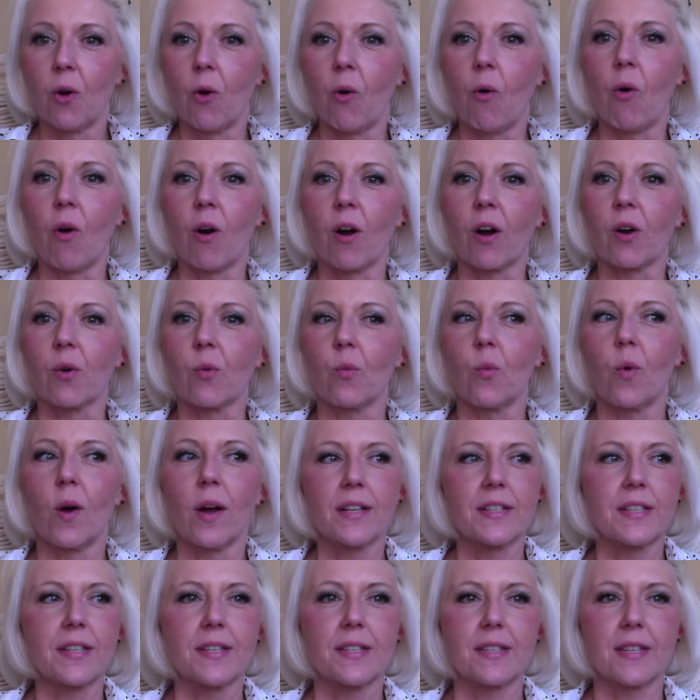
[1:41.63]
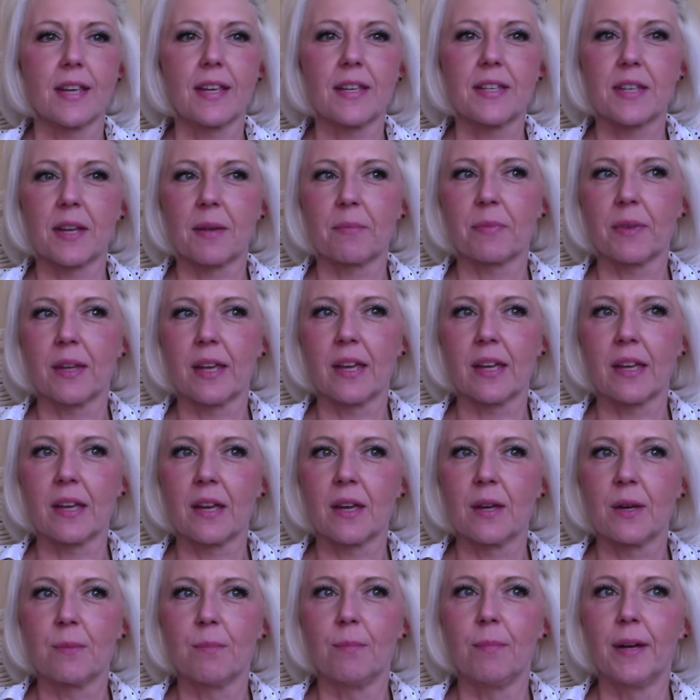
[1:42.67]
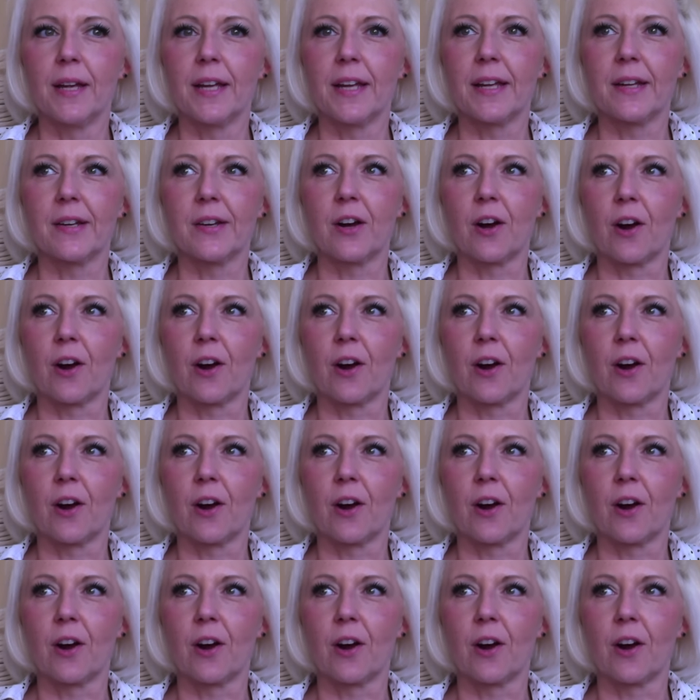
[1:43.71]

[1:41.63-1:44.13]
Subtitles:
or want to say something but